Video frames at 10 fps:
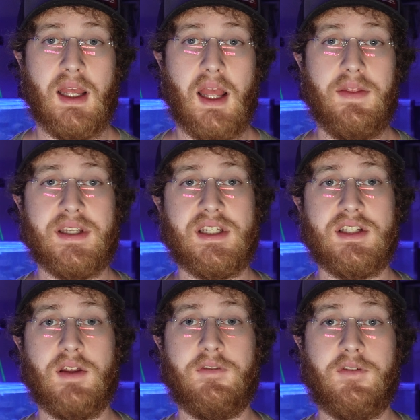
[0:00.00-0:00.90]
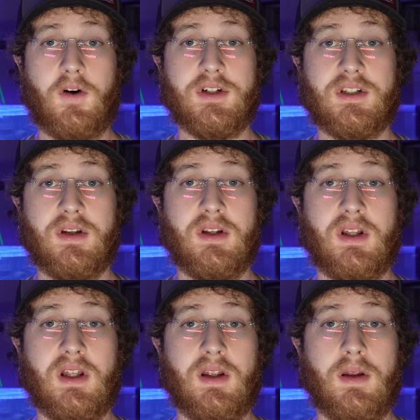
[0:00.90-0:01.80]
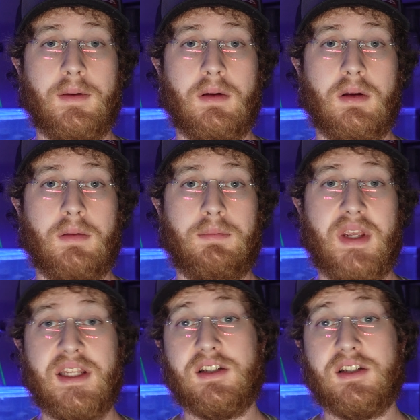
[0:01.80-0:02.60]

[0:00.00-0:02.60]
and this is the first piece